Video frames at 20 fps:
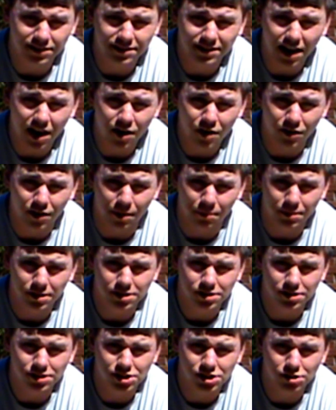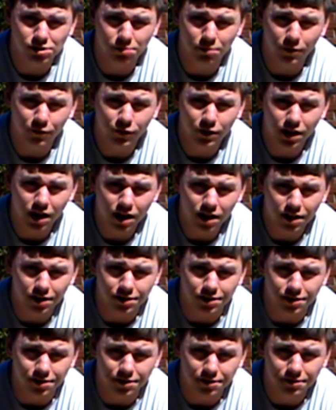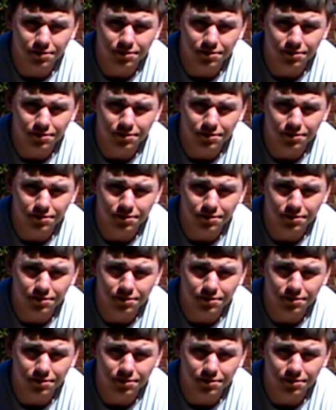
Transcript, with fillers: he scary? I mean, just shoot him with a gun.